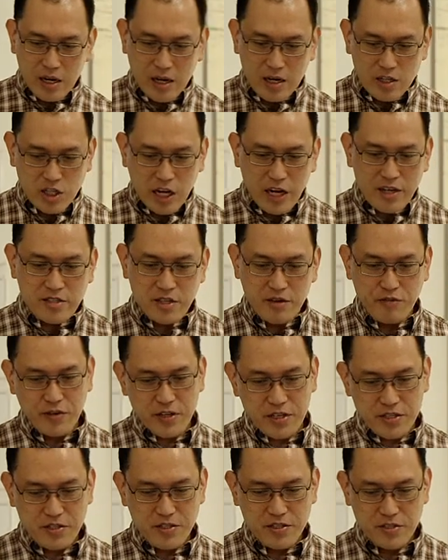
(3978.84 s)
Charles
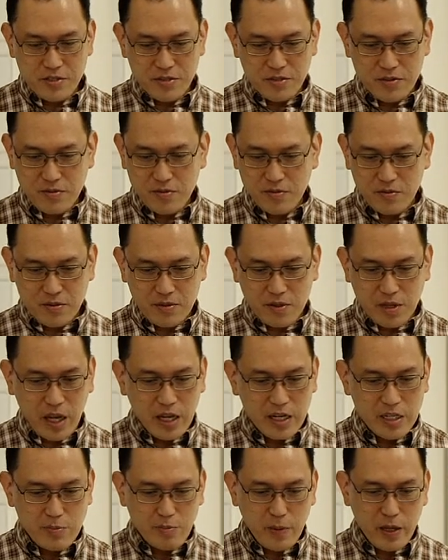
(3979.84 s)
I,
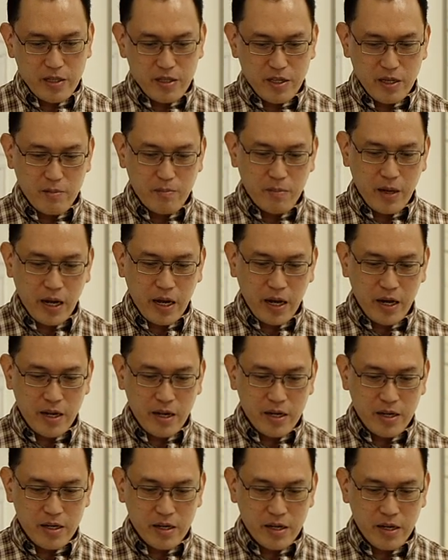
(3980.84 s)
and it's painted by
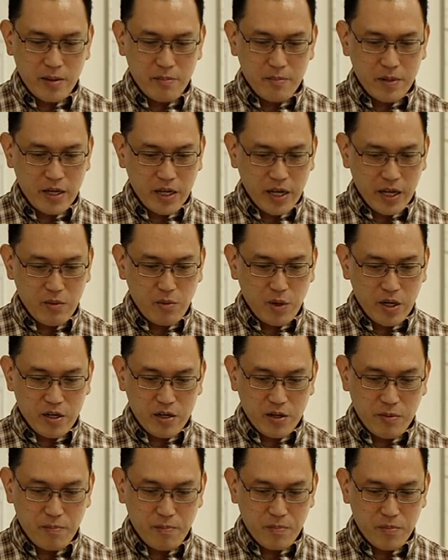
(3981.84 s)
again one of
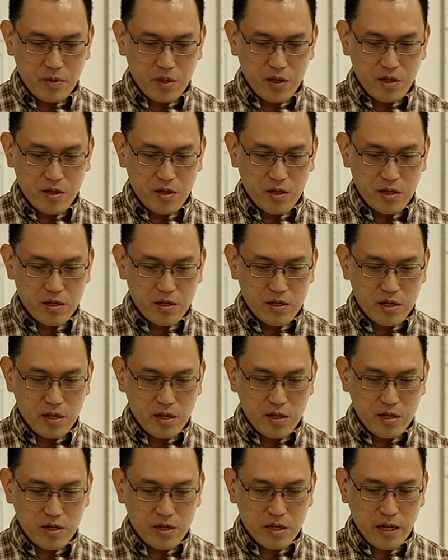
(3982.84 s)
the
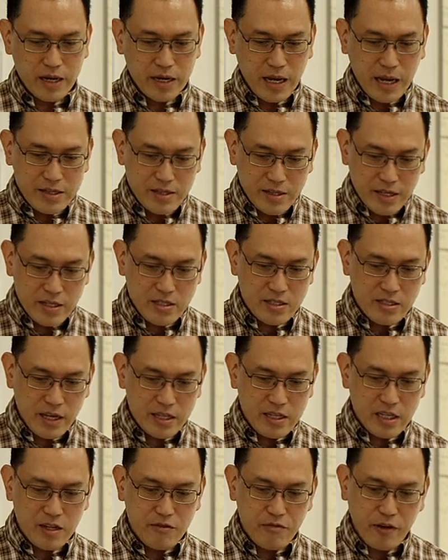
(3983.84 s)
an artist,
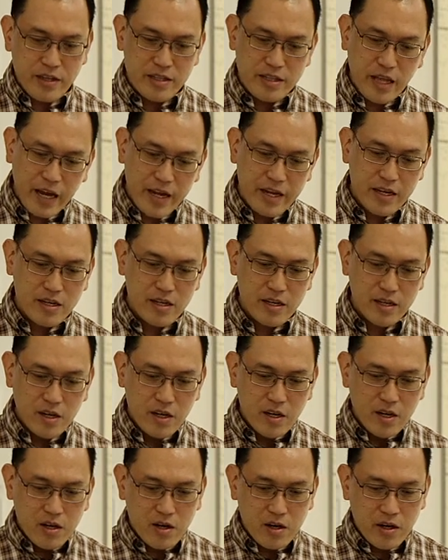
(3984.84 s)
Anthony Van Dyck,
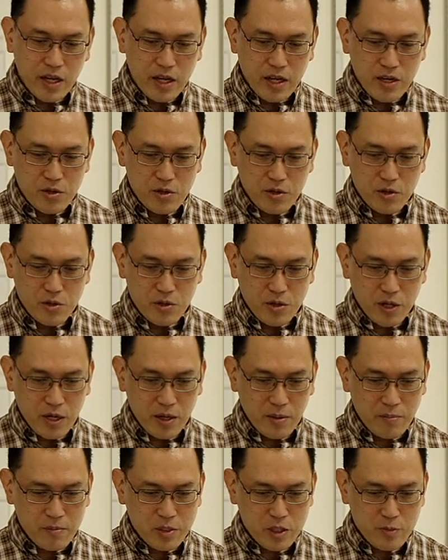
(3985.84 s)
okay, who
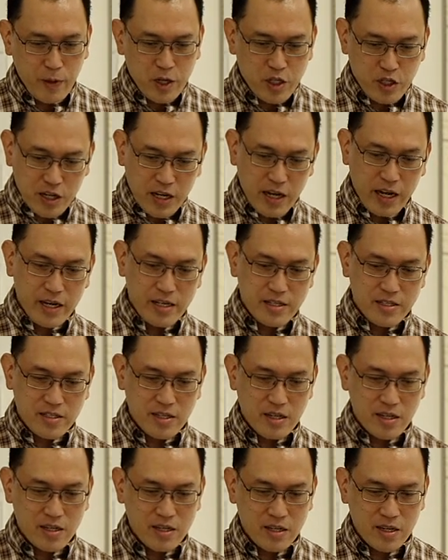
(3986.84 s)
specialized
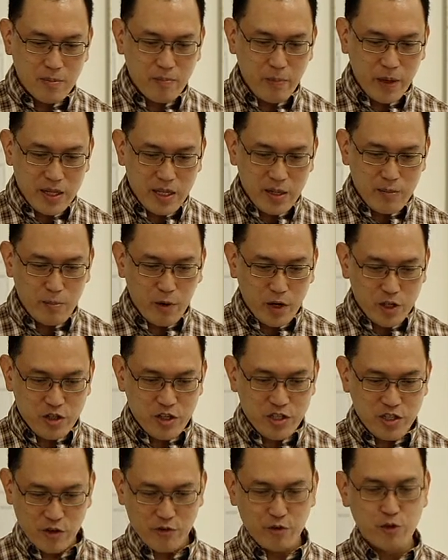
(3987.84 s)
in painting
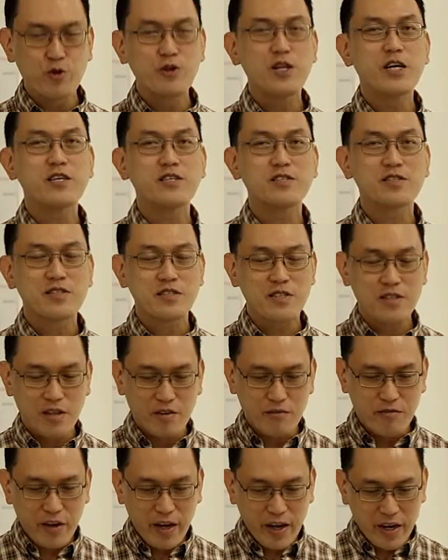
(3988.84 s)
portraits of rulers,
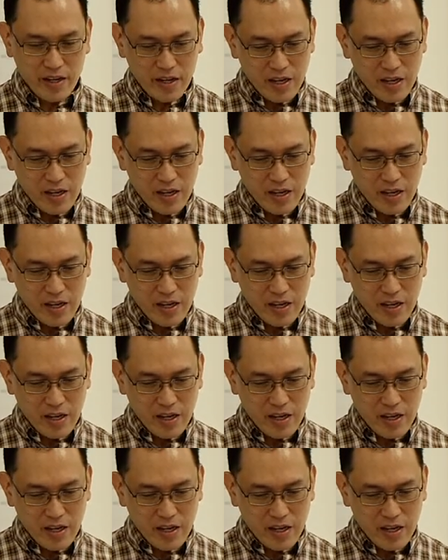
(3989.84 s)
in fact.